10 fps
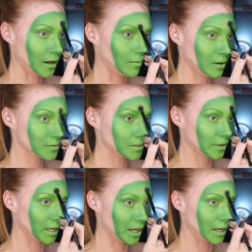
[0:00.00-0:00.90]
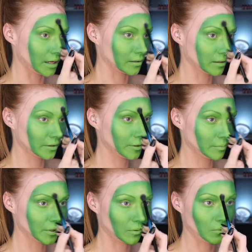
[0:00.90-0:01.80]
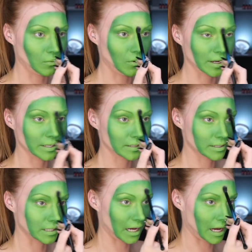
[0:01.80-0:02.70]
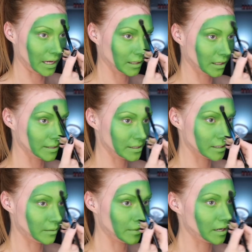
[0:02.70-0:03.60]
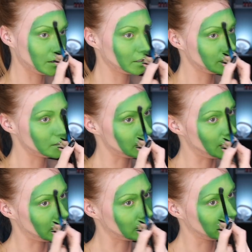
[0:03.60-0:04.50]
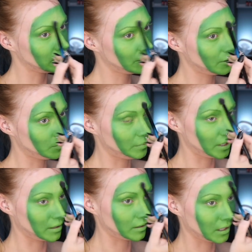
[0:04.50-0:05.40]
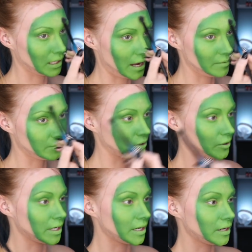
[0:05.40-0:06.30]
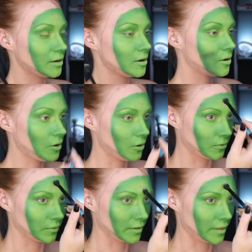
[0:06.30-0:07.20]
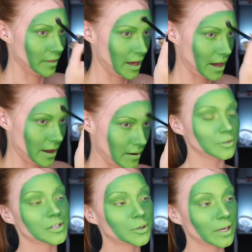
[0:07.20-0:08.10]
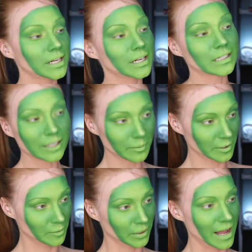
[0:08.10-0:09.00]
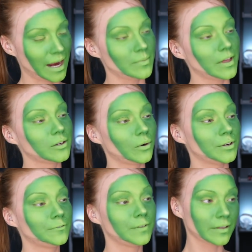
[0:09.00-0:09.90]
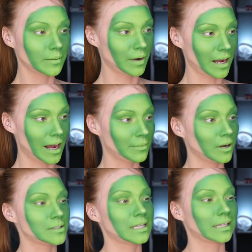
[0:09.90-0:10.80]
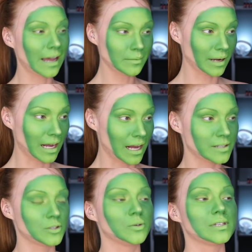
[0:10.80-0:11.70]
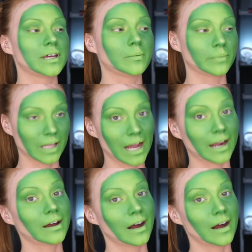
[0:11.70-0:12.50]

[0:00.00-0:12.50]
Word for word: I'm also gonna add a little bit of white to highlight some areas and add a little bit of lime green over that. Using green and a little bit of black, I'm then going to fill in my eyebrows and line my eyes using black